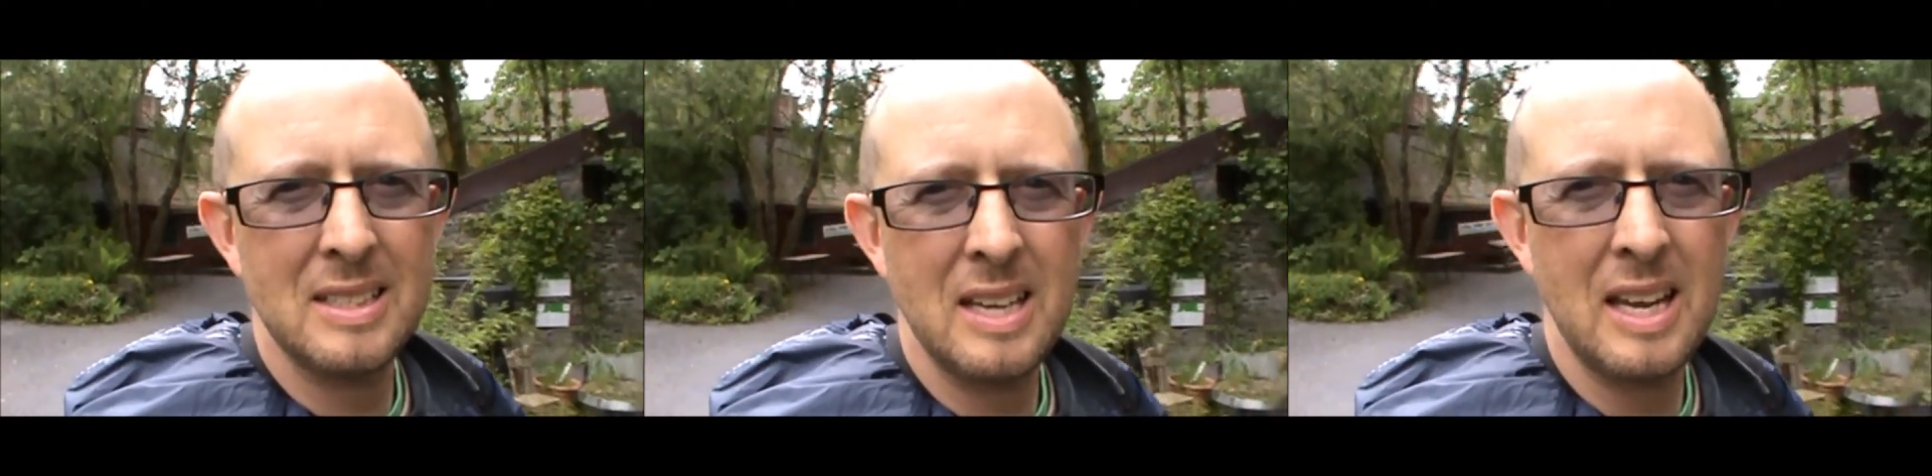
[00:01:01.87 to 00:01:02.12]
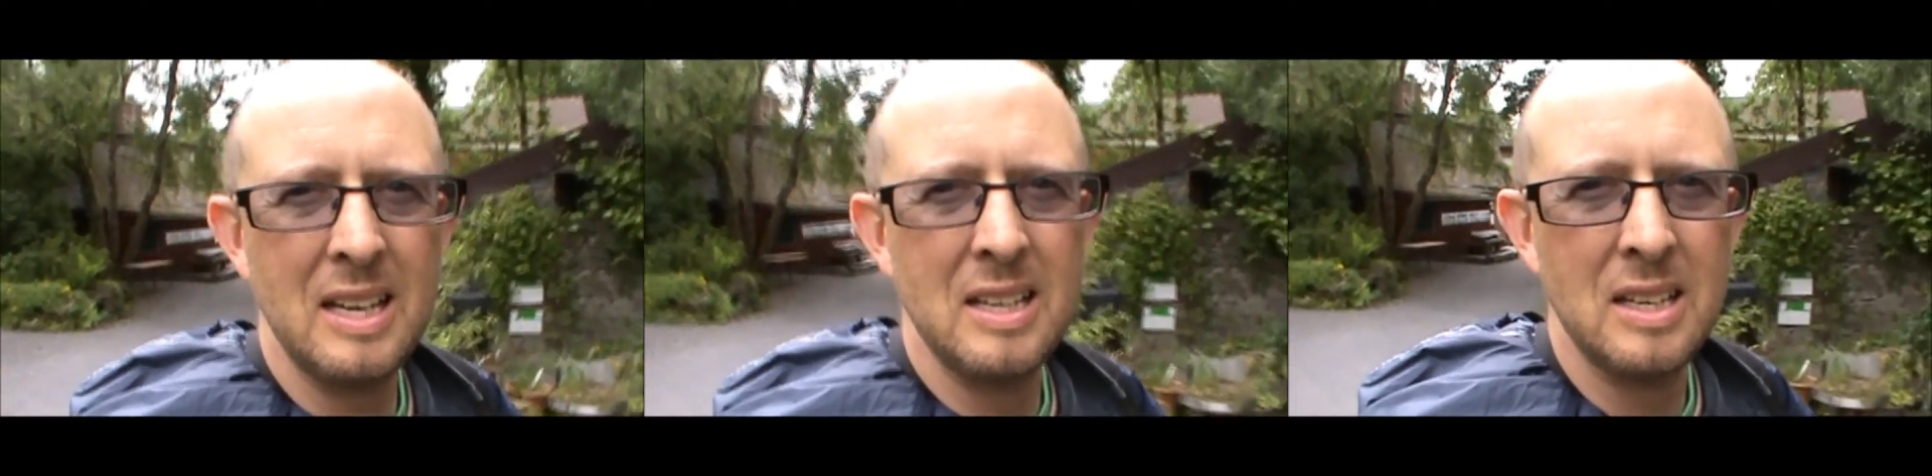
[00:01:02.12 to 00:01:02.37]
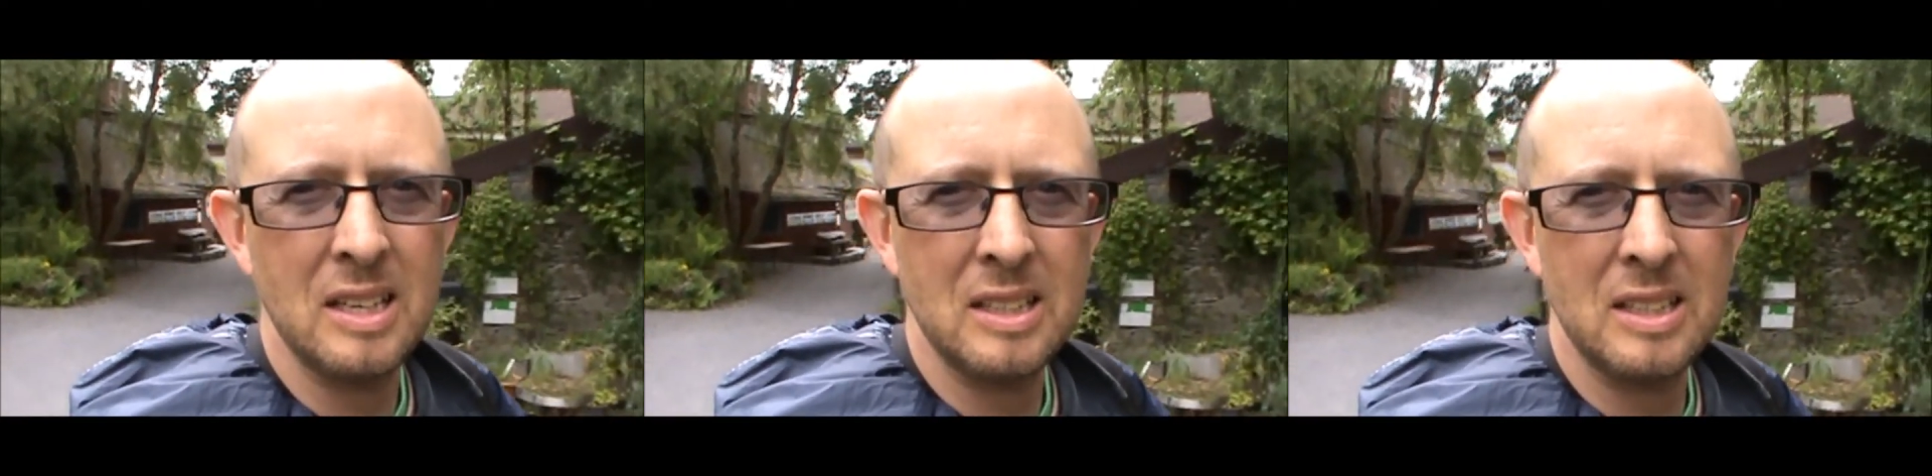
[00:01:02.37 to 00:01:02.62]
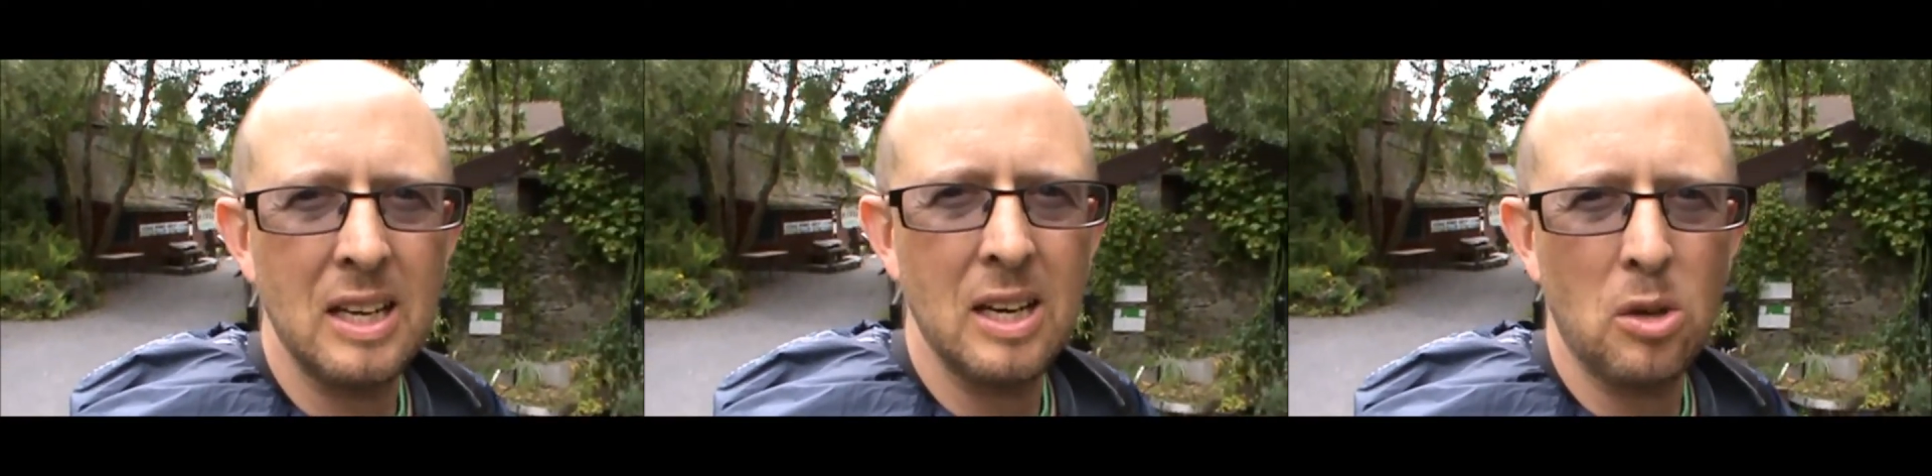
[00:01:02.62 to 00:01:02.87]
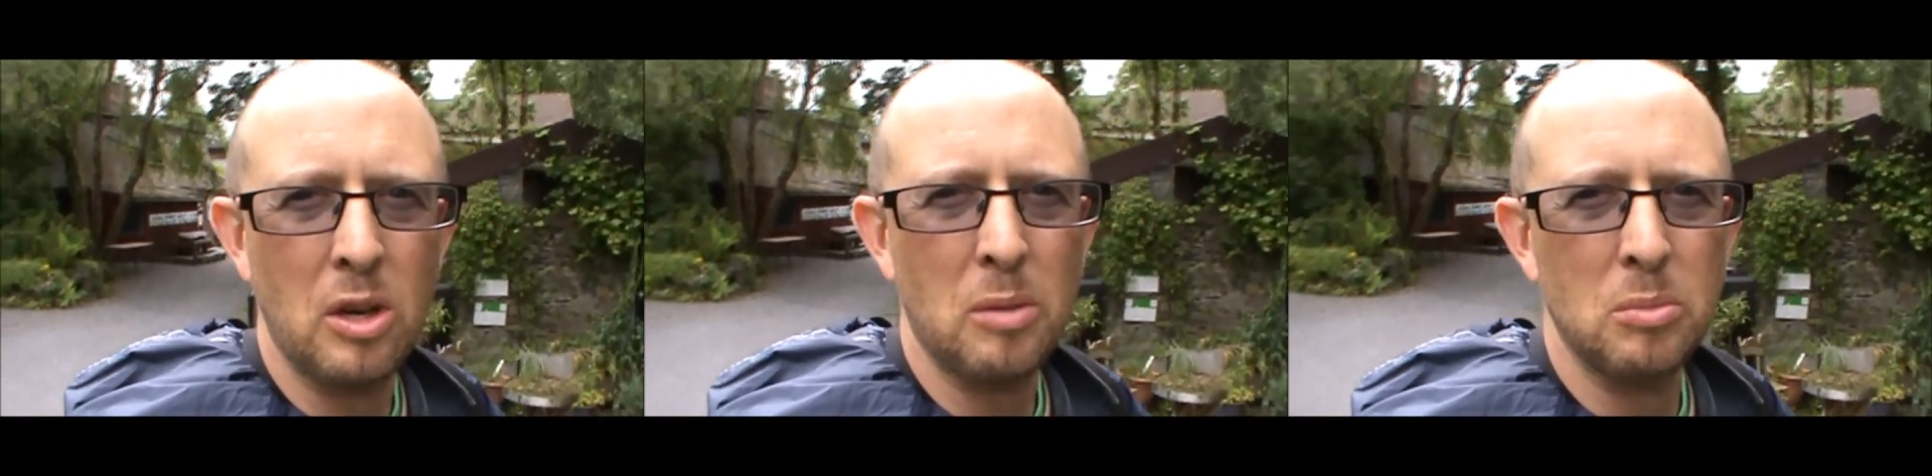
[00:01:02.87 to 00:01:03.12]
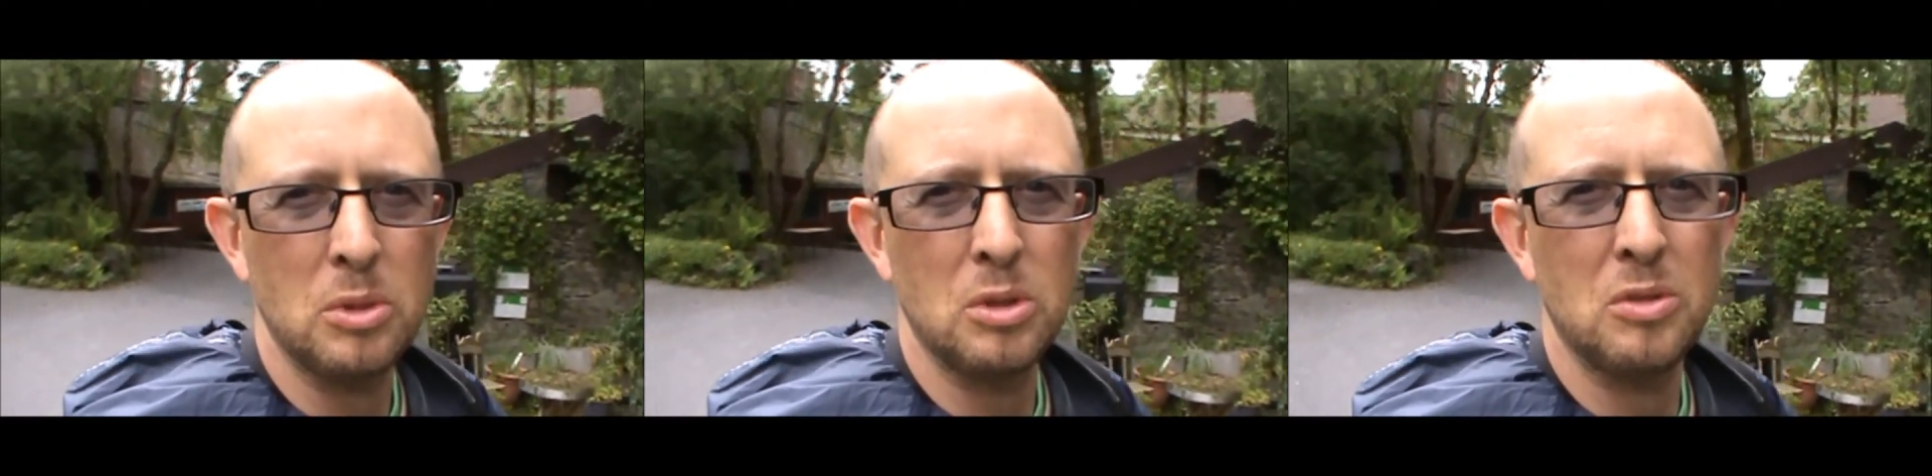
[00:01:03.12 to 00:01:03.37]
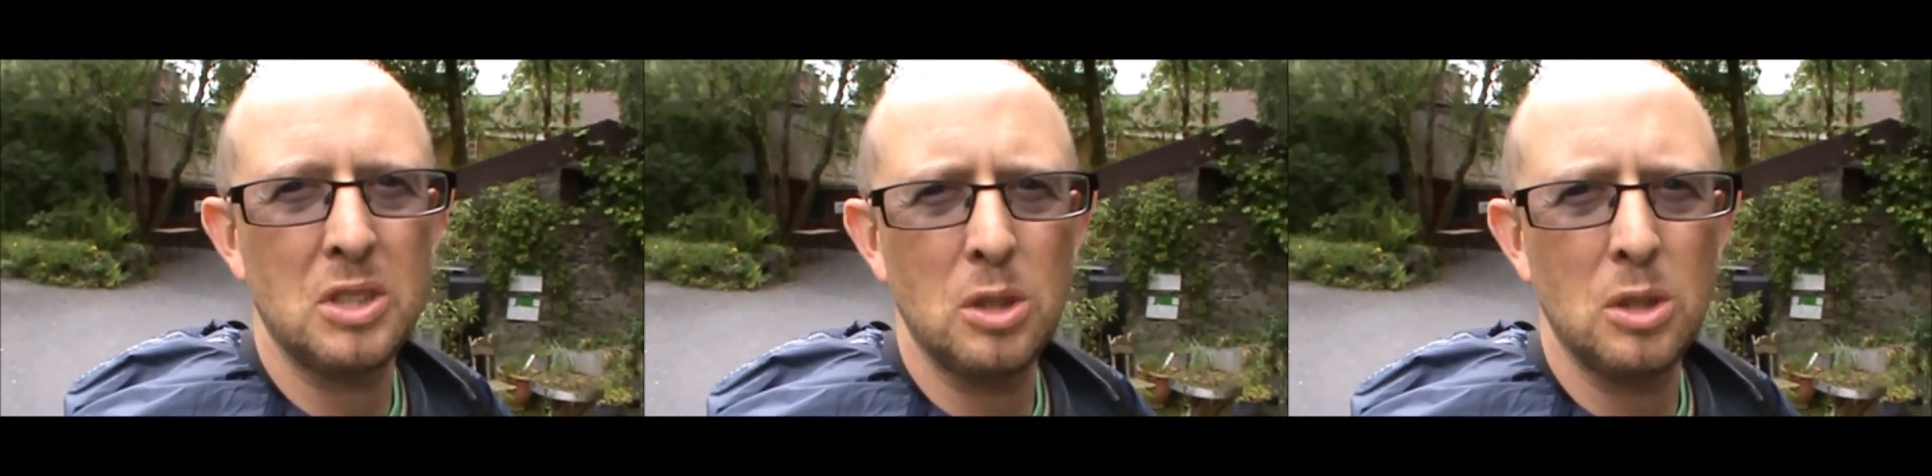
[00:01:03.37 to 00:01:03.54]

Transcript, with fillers: 10 kilograms of